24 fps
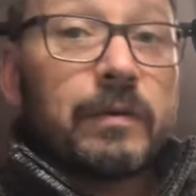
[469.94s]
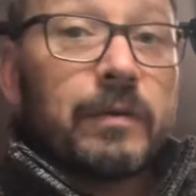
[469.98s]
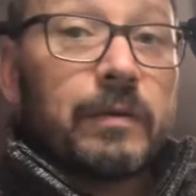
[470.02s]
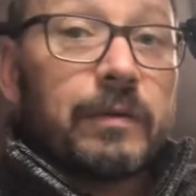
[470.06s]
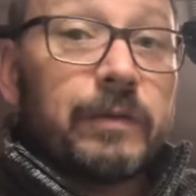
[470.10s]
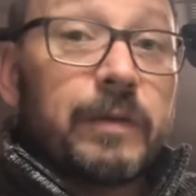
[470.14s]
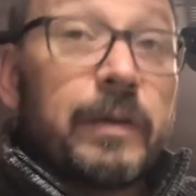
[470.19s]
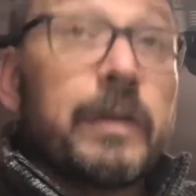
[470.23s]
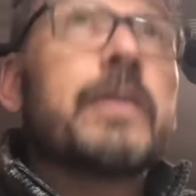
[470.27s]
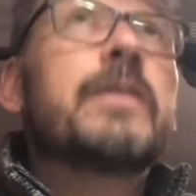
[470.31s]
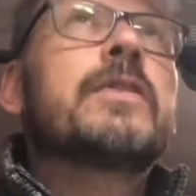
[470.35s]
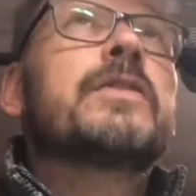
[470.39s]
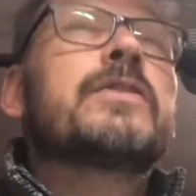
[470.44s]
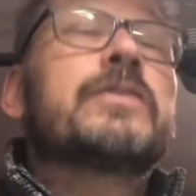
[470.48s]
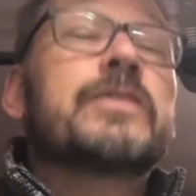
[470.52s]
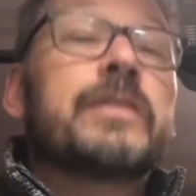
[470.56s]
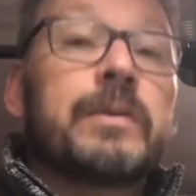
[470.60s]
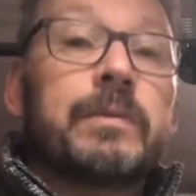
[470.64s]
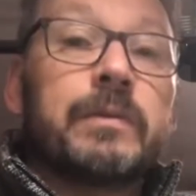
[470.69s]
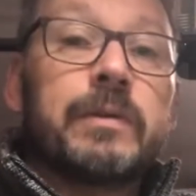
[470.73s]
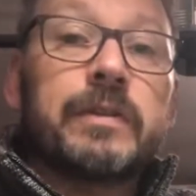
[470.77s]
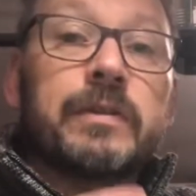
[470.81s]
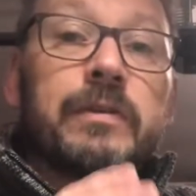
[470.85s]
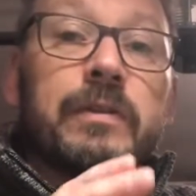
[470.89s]
You can see
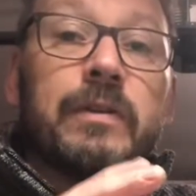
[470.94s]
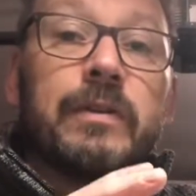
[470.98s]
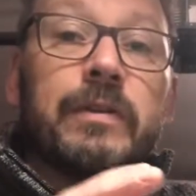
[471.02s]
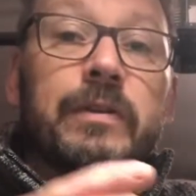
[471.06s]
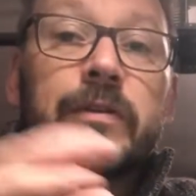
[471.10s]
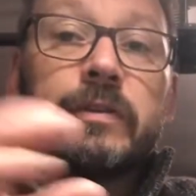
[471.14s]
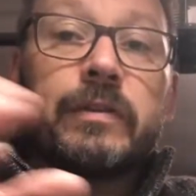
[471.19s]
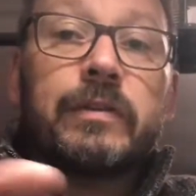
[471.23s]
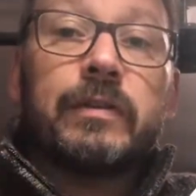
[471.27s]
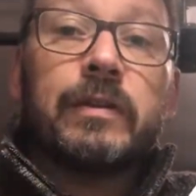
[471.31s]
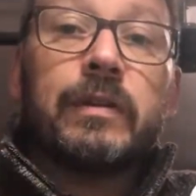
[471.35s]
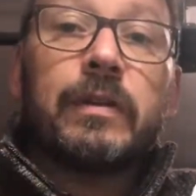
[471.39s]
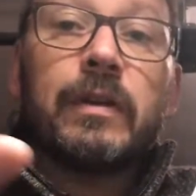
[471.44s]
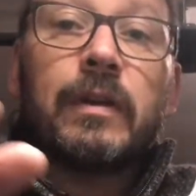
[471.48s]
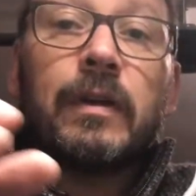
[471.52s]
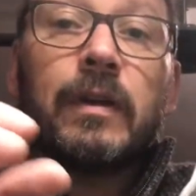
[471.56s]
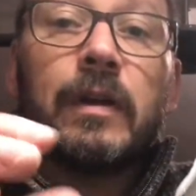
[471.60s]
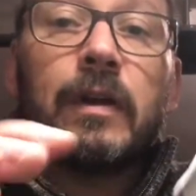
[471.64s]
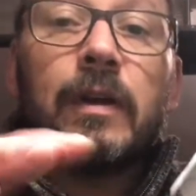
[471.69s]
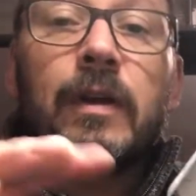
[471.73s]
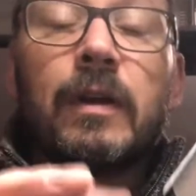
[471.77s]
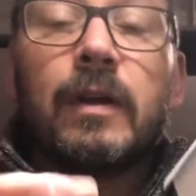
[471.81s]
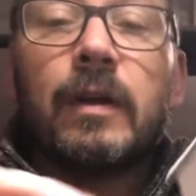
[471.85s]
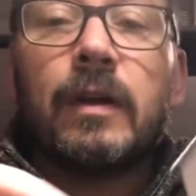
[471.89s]
with this light.
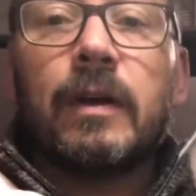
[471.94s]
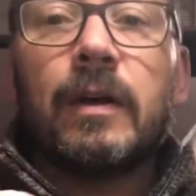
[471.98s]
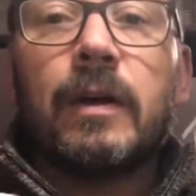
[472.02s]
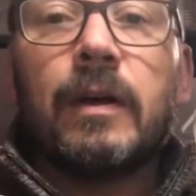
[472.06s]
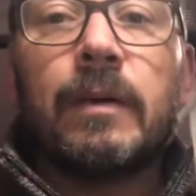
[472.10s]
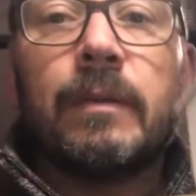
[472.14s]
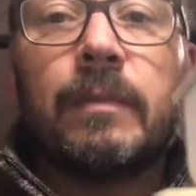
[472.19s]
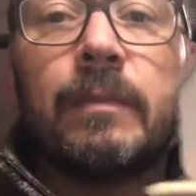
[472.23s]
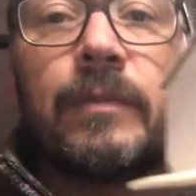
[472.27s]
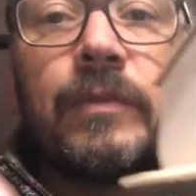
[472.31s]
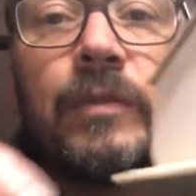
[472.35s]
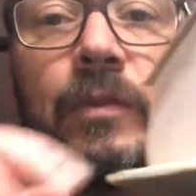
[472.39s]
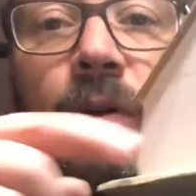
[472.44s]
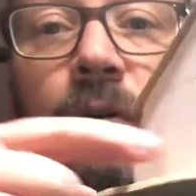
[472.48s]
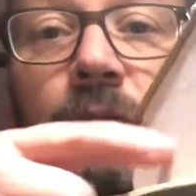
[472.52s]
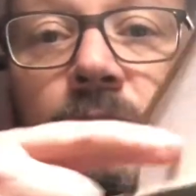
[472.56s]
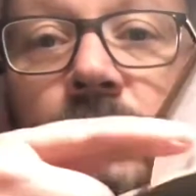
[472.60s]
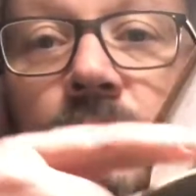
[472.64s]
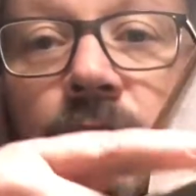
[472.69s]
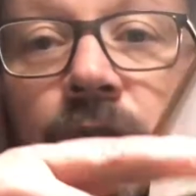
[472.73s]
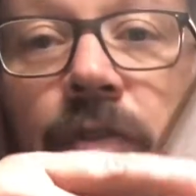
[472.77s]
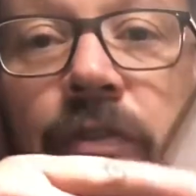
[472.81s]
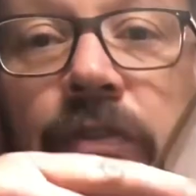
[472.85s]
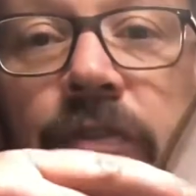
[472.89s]
So I will
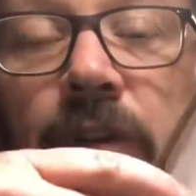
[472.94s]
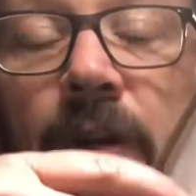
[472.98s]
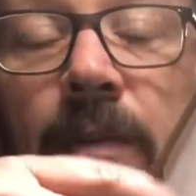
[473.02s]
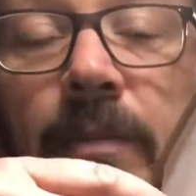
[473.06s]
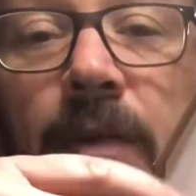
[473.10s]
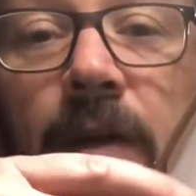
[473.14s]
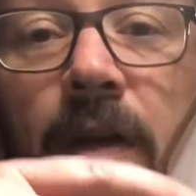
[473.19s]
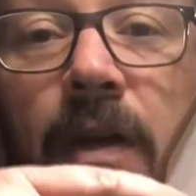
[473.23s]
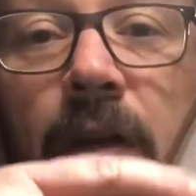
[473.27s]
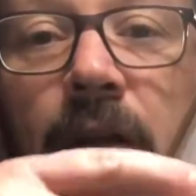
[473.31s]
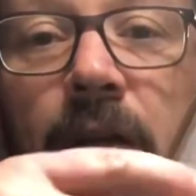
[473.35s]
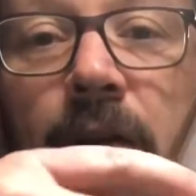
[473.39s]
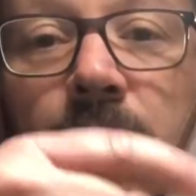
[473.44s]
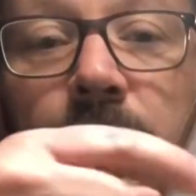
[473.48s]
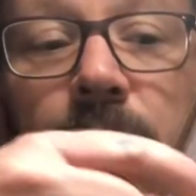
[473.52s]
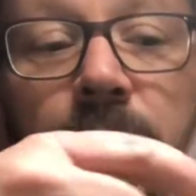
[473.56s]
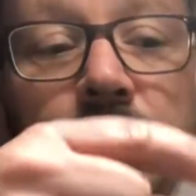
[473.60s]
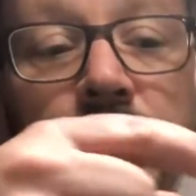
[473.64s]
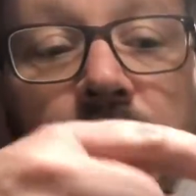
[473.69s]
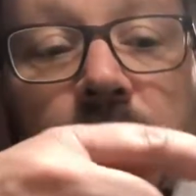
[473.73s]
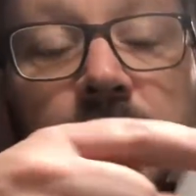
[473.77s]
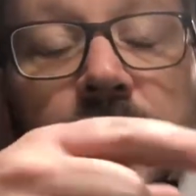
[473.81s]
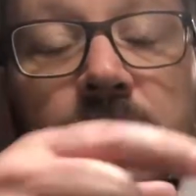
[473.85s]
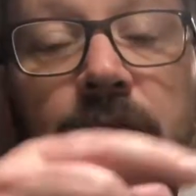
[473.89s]
do the same there.
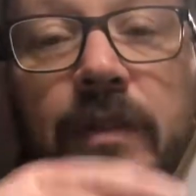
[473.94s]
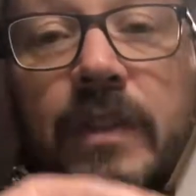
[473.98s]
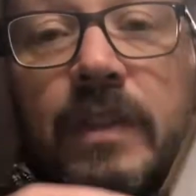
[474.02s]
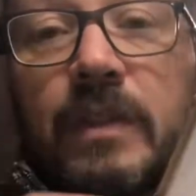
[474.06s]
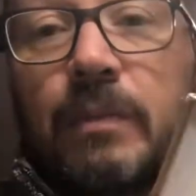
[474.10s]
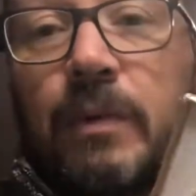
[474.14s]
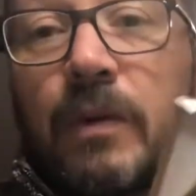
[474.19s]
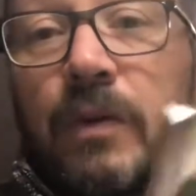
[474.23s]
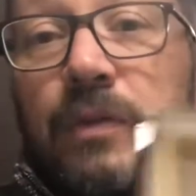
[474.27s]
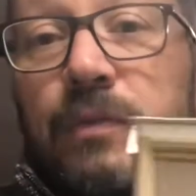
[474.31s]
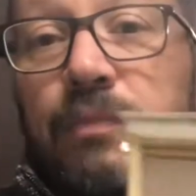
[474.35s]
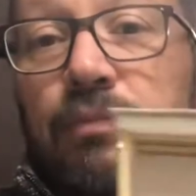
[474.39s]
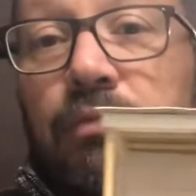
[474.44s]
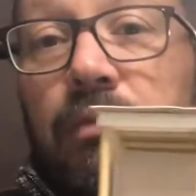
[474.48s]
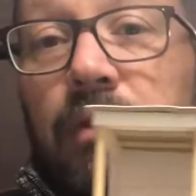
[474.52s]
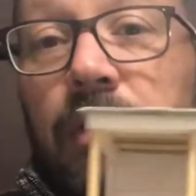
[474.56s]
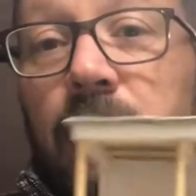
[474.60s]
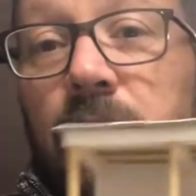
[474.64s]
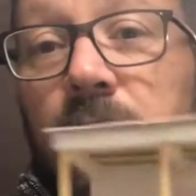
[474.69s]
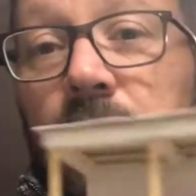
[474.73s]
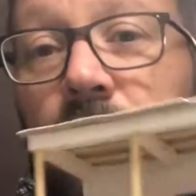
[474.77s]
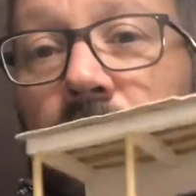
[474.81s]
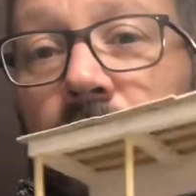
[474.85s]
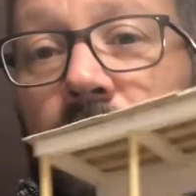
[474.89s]
Lots of exposed
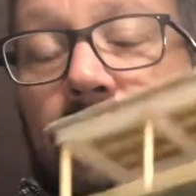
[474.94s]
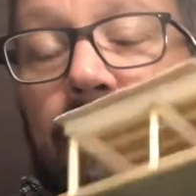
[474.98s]
brick,